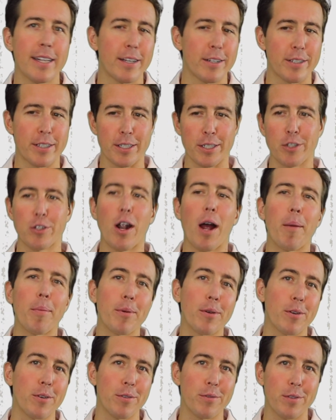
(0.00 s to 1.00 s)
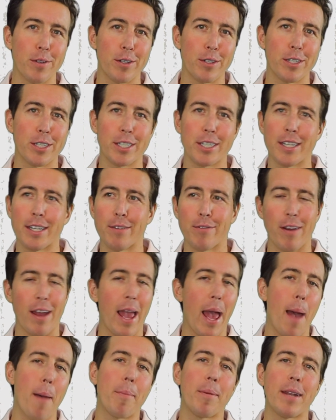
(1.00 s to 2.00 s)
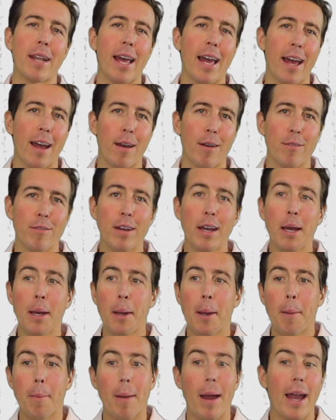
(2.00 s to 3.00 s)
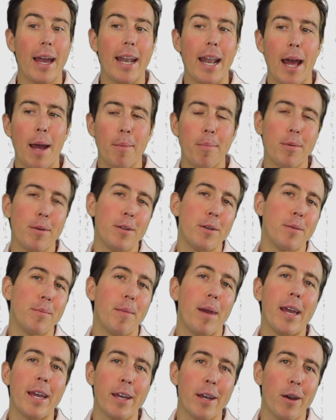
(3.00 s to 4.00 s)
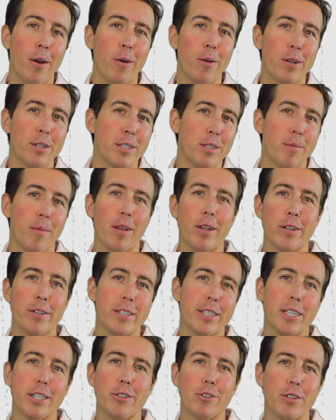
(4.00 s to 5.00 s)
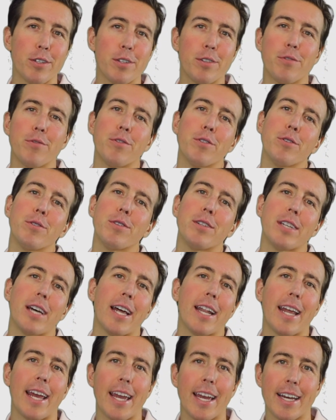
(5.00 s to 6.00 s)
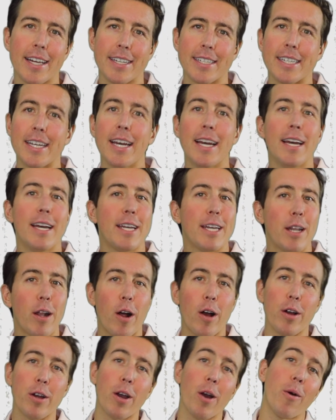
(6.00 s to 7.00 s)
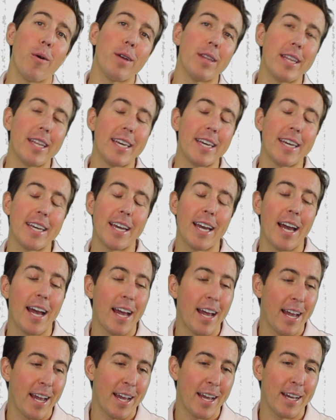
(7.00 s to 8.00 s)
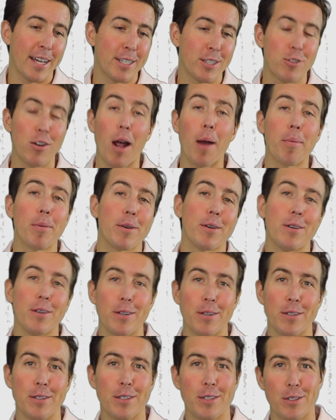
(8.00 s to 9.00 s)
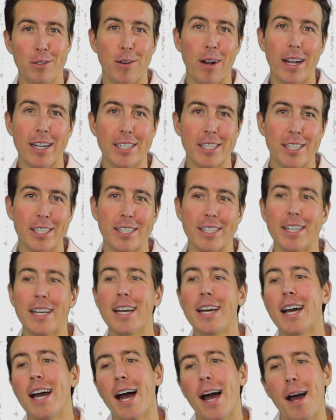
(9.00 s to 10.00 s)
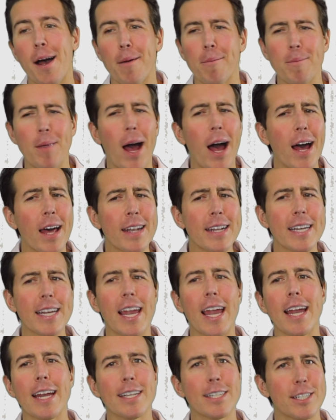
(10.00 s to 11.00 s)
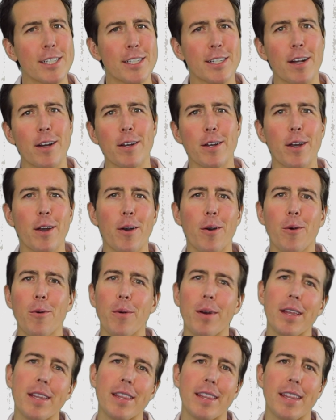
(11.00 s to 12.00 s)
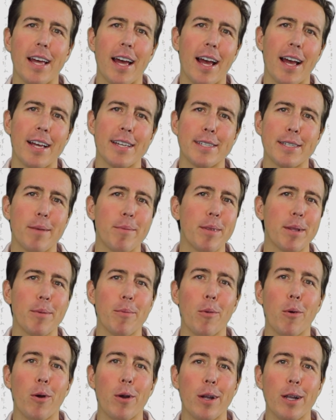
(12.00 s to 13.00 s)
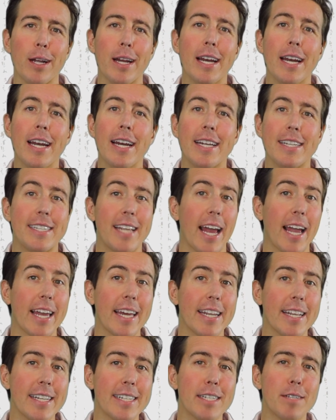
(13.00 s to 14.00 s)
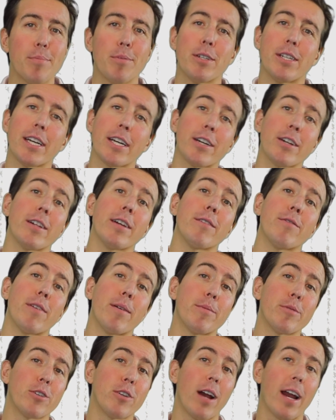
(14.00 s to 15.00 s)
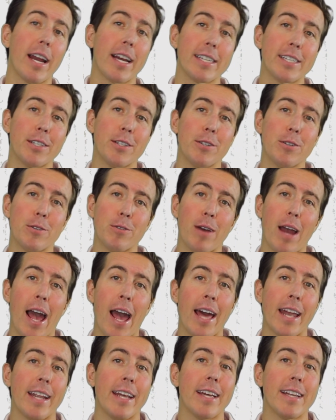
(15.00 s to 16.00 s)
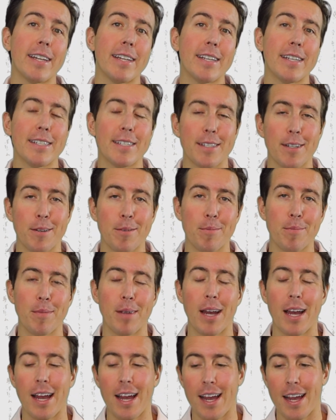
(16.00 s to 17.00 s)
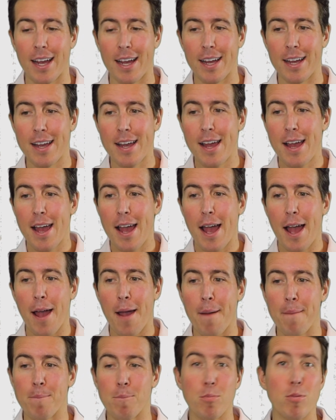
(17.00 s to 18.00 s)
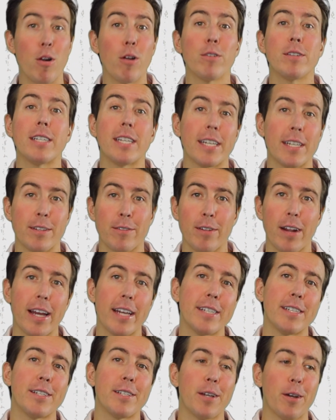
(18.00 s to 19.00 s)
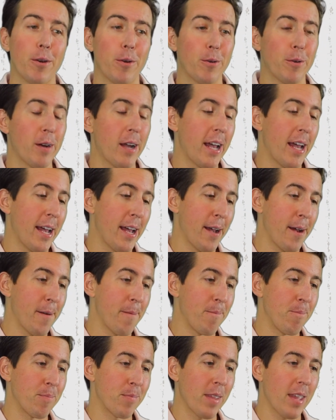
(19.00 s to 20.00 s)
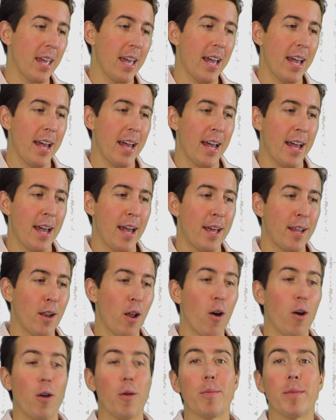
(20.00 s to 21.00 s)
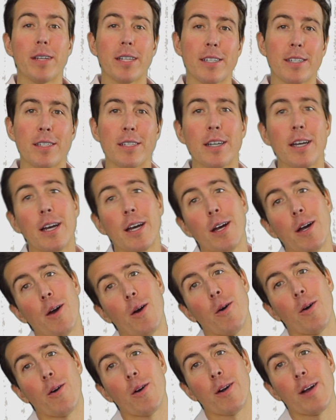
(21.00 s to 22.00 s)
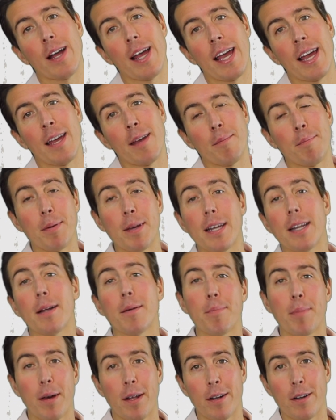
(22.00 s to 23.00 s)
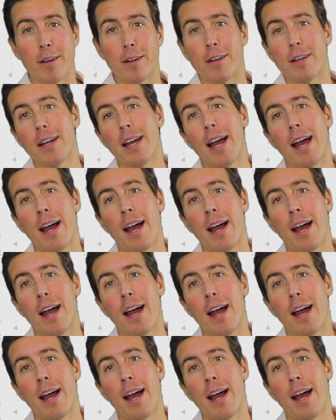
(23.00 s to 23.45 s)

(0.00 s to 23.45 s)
there's the tropical version. If I happen to have pineapple or mango or some other citrus fruits on hand, I'll go in the tropical direction. On occasion, I'll go with something more decadent, particularly if I'm trying to add in some protein, right? So an almond or a peanut butter,